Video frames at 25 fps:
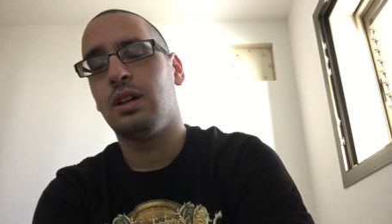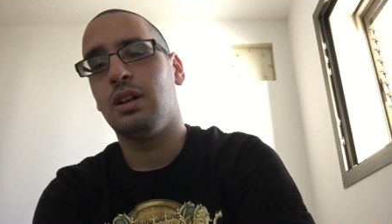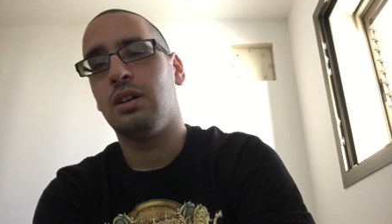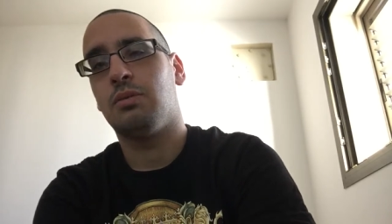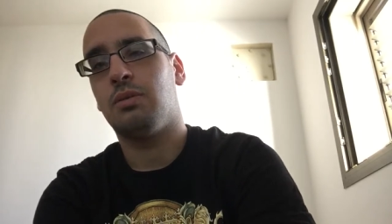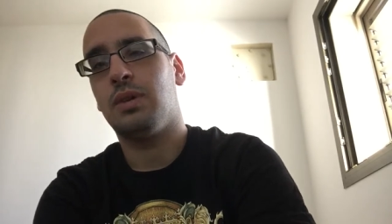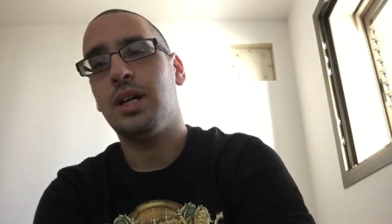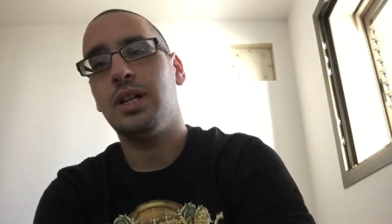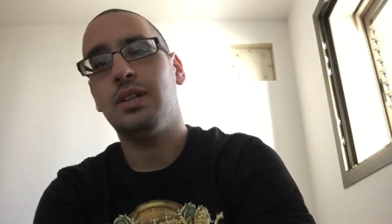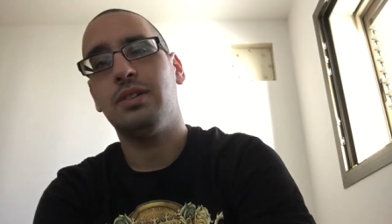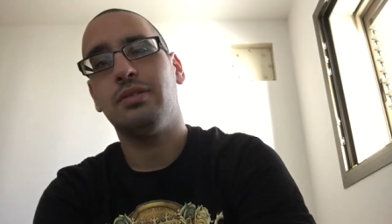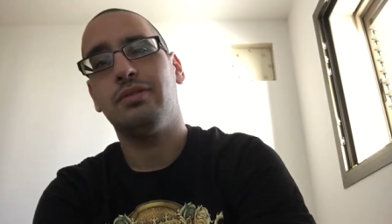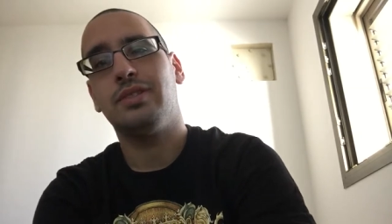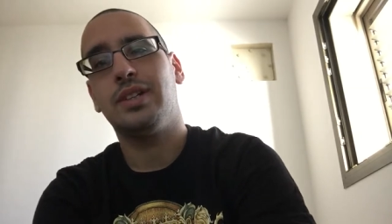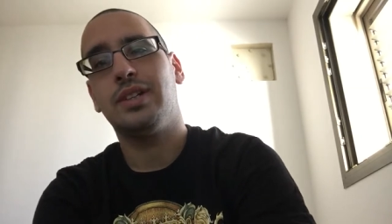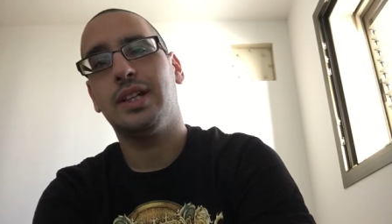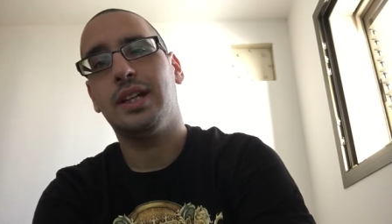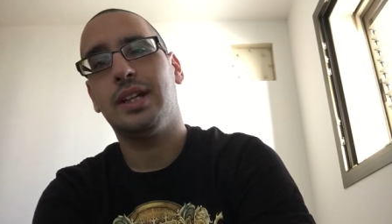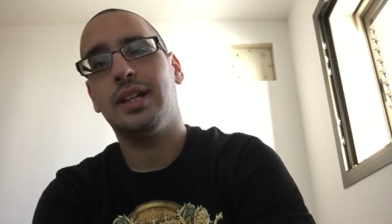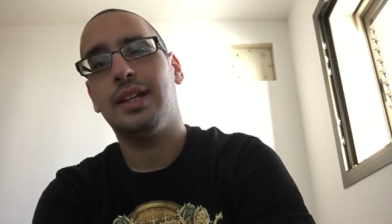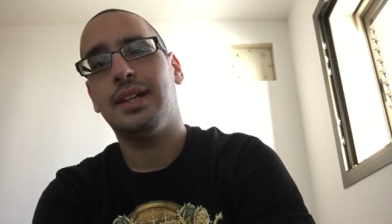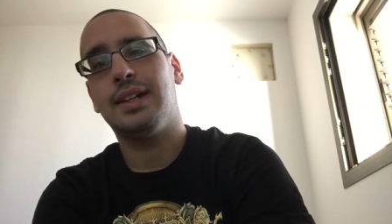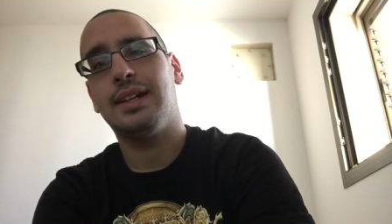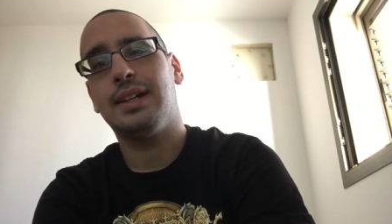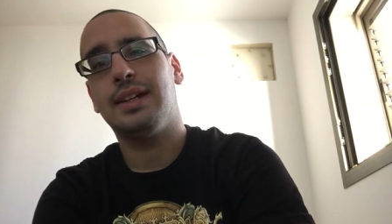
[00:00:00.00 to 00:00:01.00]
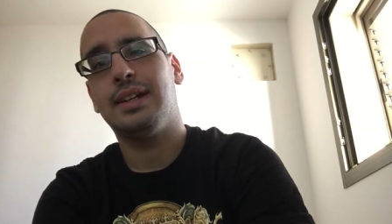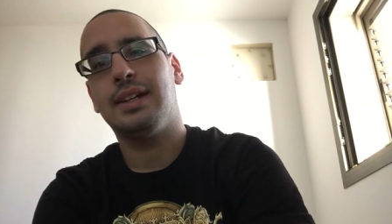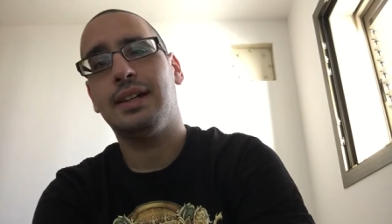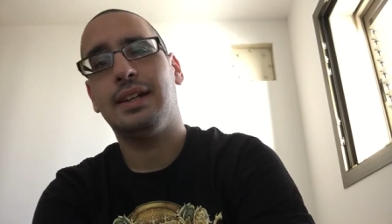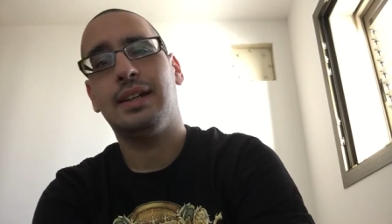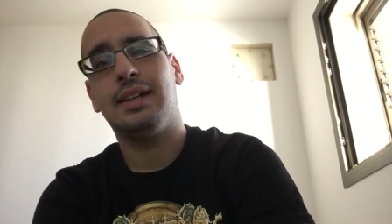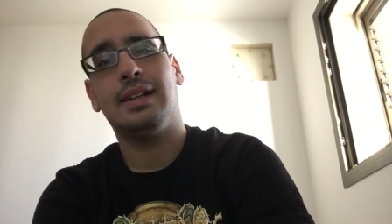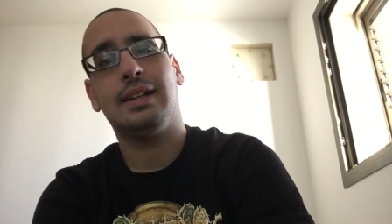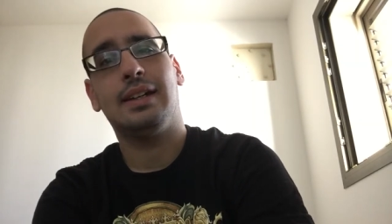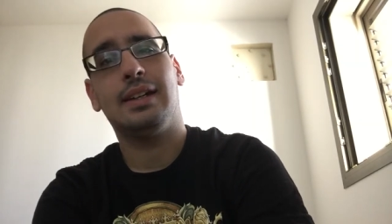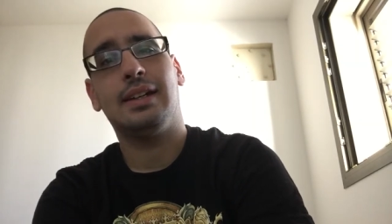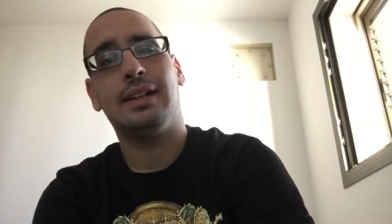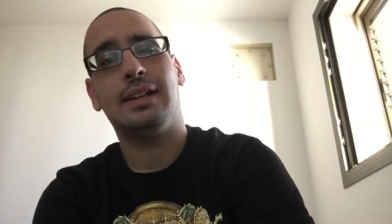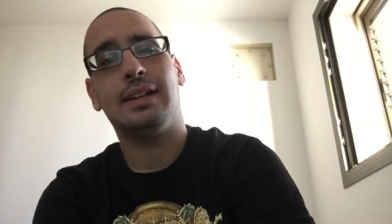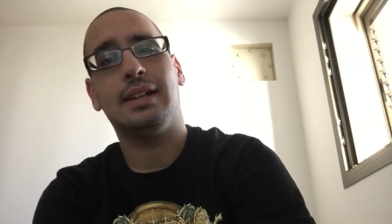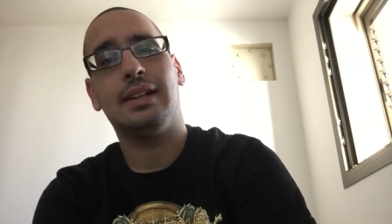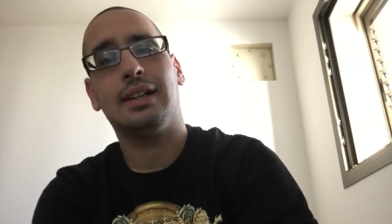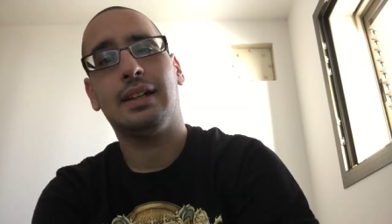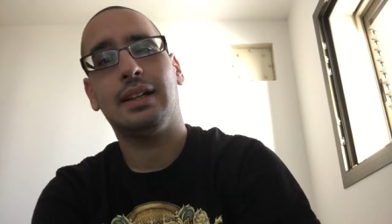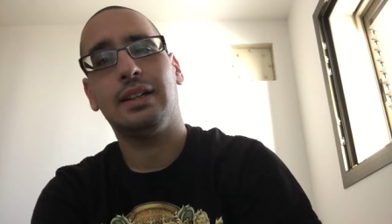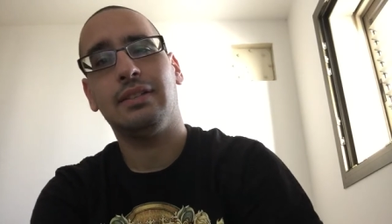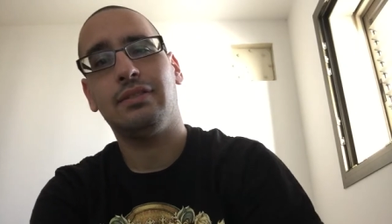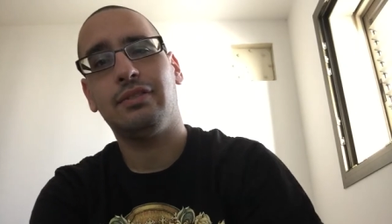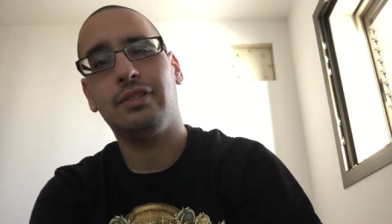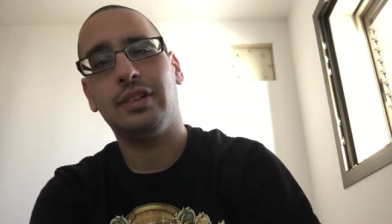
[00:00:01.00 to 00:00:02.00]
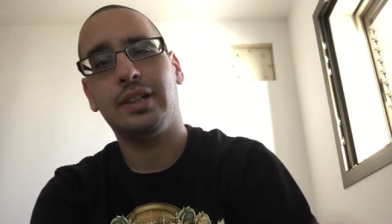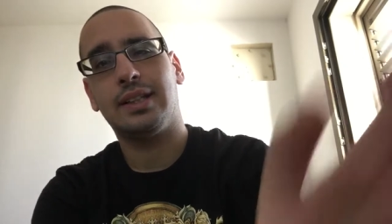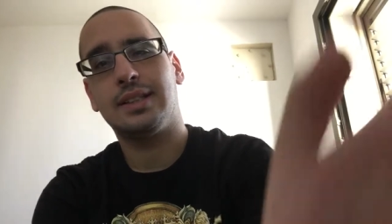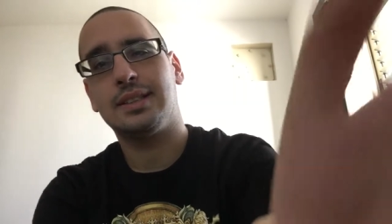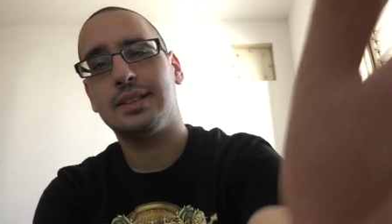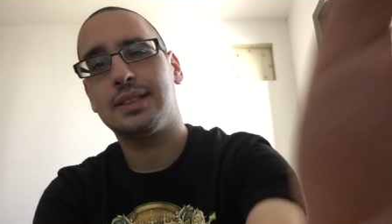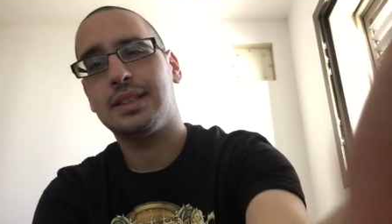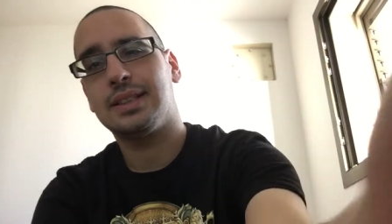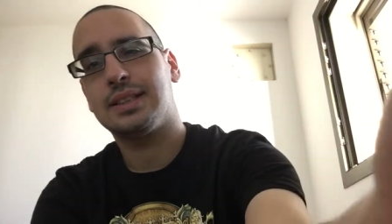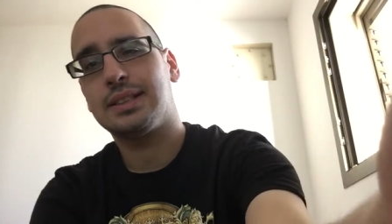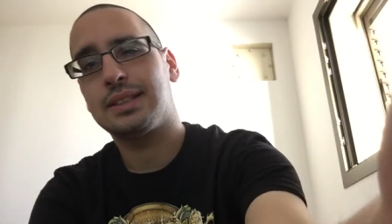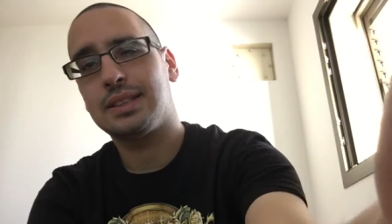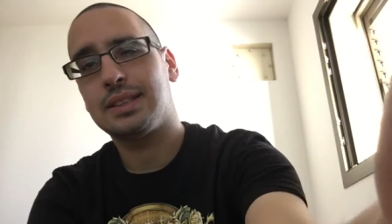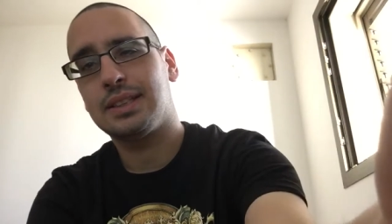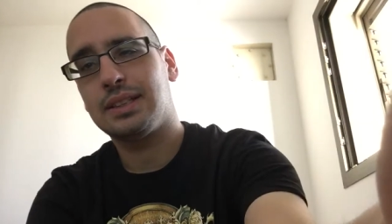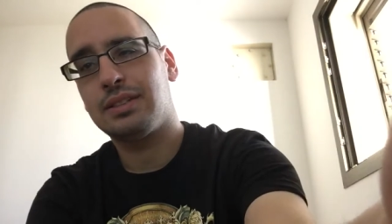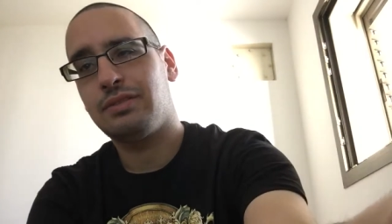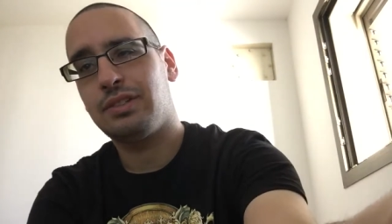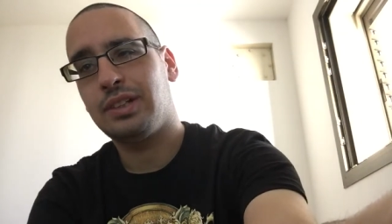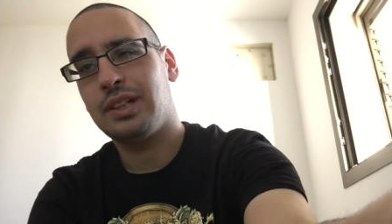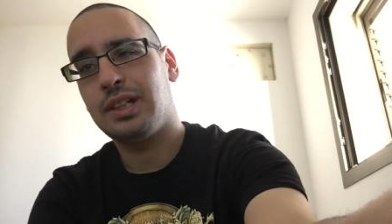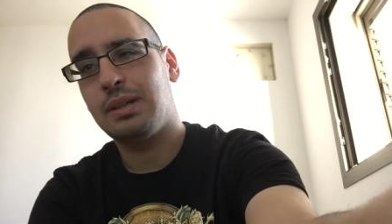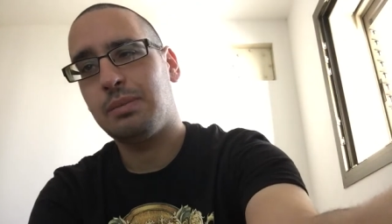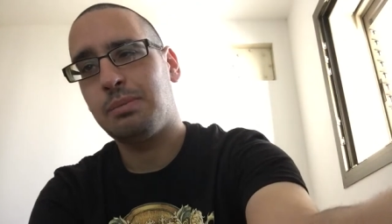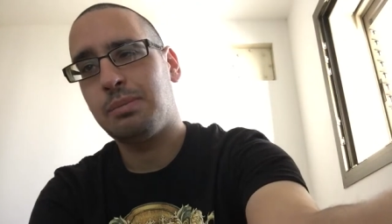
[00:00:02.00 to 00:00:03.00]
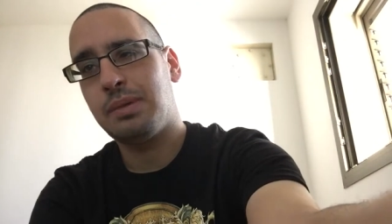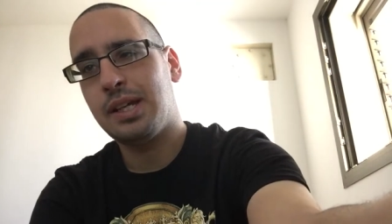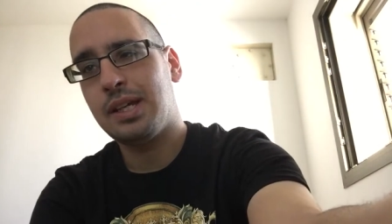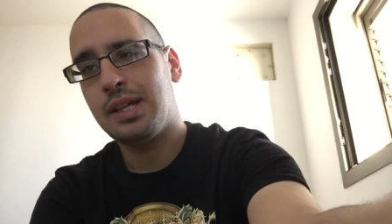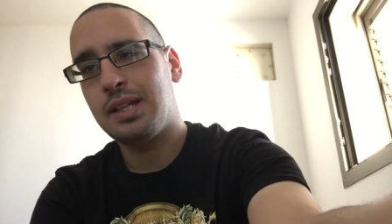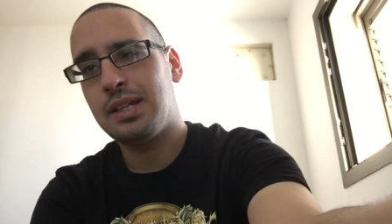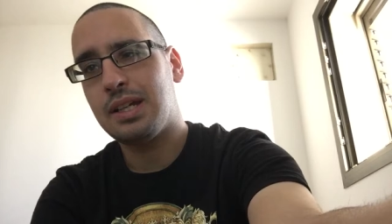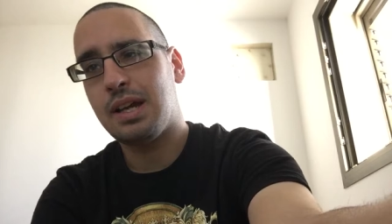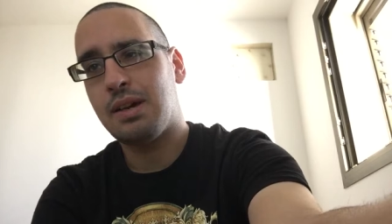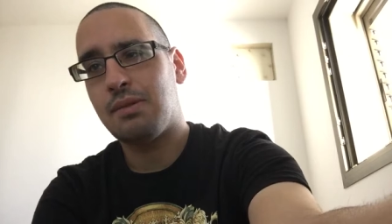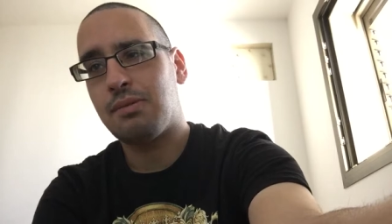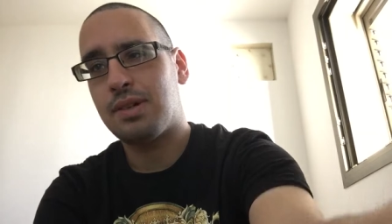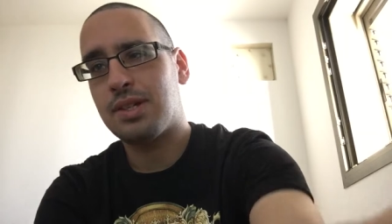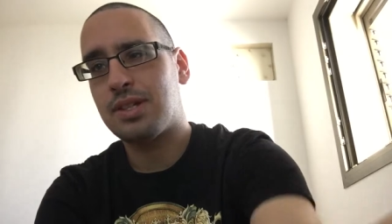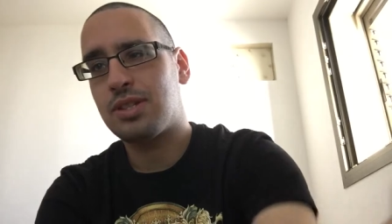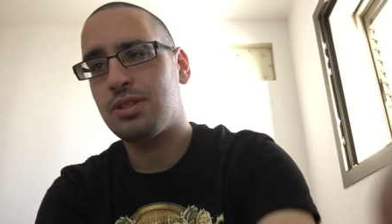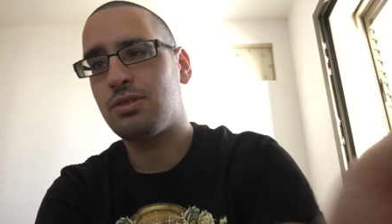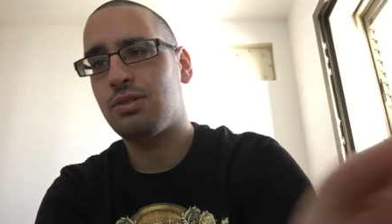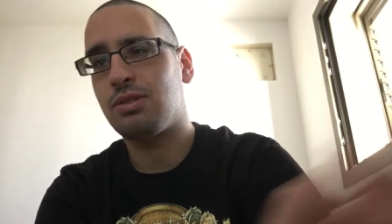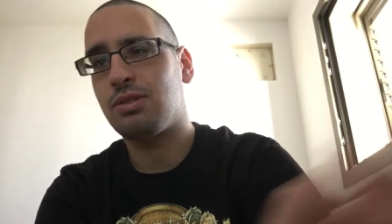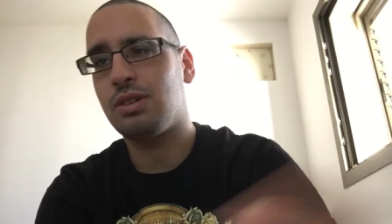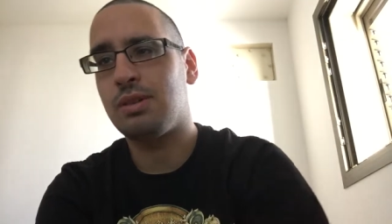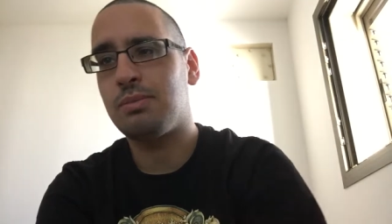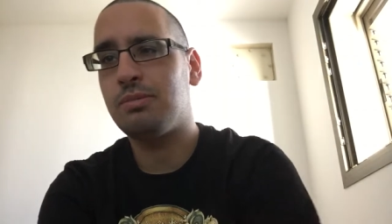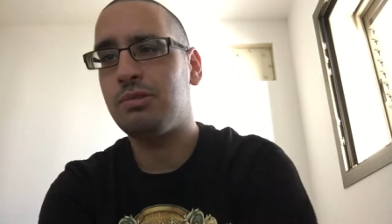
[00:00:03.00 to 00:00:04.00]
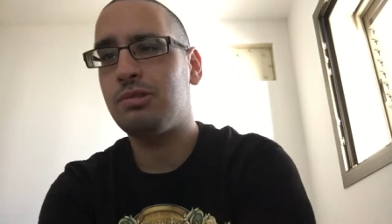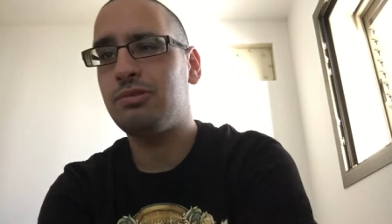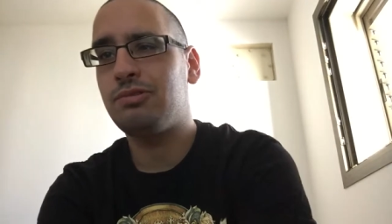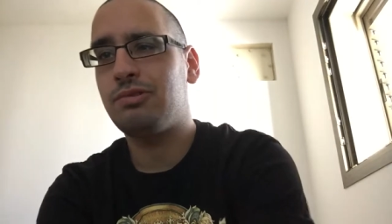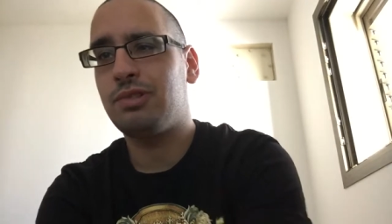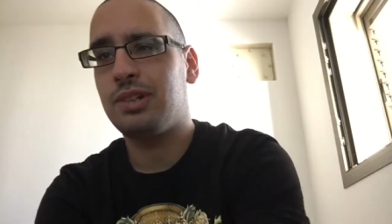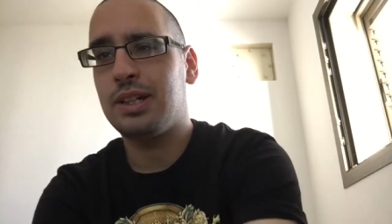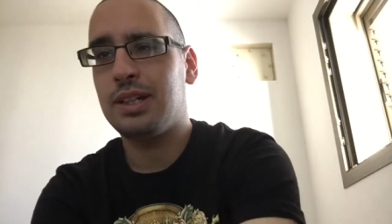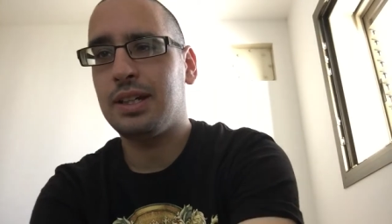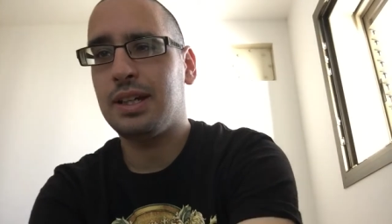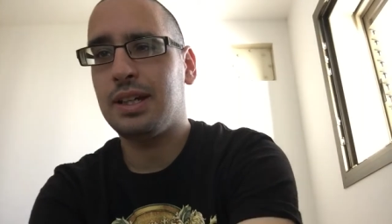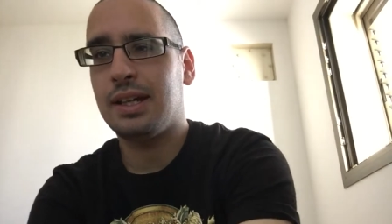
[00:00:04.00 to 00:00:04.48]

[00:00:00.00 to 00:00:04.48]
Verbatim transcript: one of the references in Wikipedia was to a movie,